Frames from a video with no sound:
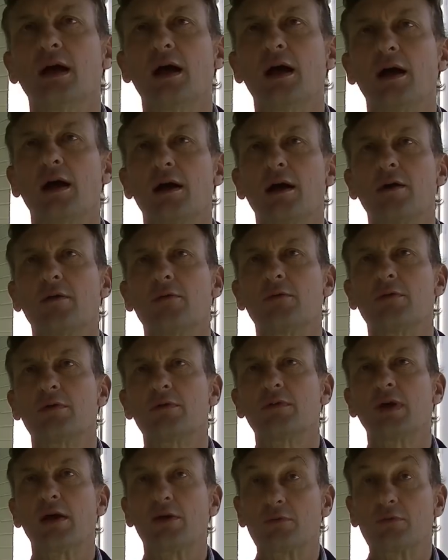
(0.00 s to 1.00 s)
uh,
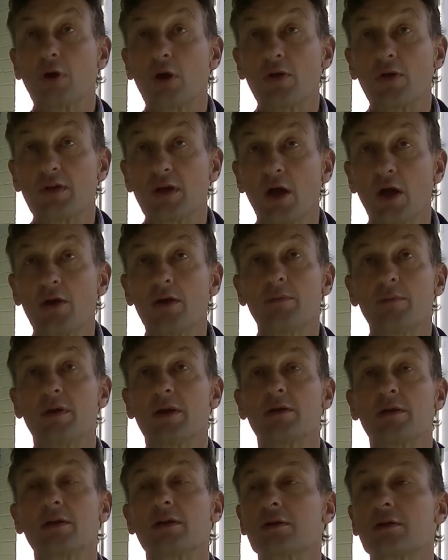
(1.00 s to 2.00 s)
with Aaron Rowe, the owner,
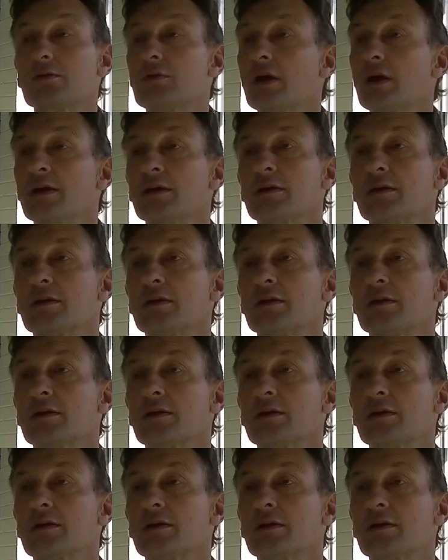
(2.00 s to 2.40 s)
but it's great